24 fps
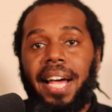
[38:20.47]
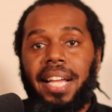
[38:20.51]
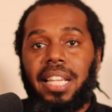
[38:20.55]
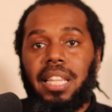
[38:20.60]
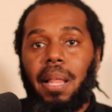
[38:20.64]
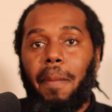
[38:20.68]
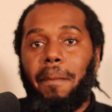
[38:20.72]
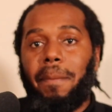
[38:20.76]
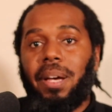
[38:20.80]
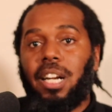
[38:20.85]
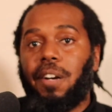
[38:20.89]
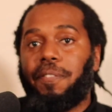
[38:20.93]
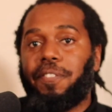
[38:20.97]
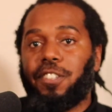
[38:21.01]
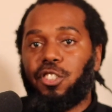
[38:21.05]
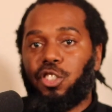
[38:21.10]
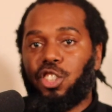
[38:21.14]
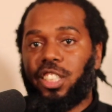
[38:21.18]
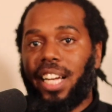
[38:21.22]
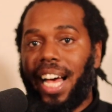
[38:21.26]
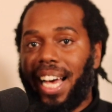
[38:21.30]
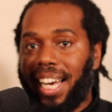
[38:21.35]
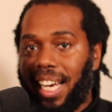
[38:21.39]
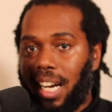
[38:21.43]
the beneficial
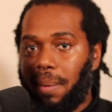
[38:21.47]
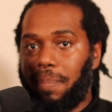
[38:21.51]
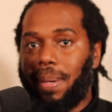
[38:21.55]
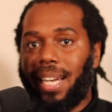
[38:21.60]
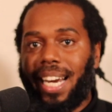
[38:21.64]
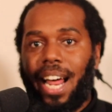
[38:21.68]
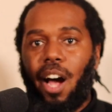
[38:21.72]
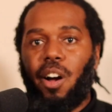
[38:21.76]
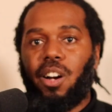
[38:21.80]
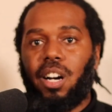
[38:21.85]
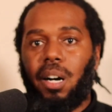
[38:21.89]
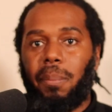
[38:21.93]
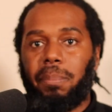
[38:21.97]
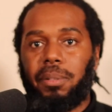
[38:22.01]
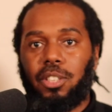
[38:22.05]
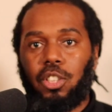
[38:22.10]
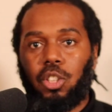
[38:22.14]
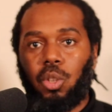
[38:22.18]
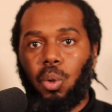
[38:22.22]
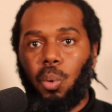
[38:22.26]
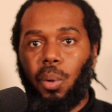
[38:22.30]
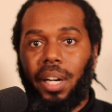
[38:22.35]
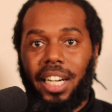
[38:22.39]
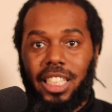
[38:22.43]
side could be an outcome
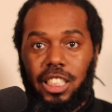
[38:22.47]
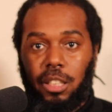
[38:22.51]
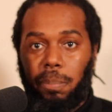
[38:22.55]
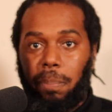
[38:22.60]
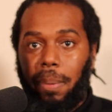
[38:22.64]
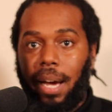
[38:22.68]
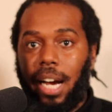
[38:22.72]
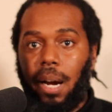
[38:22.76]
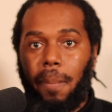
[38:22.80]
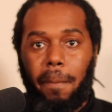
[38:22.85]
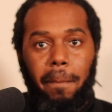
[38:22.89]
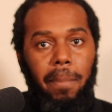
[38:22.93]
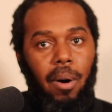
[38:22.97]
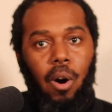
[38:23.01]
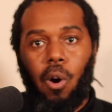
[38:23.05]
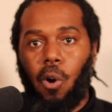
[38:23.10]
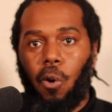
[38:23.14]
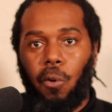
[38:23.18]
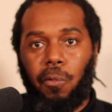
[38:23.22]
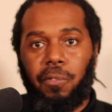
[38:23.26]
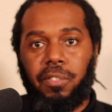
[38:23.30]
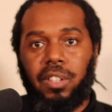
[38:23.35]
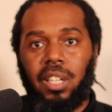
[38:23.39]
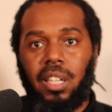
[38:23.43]
too. Expect
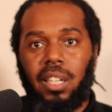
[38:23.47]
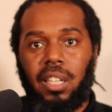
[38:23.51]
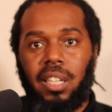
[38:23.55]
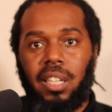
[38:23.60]
both.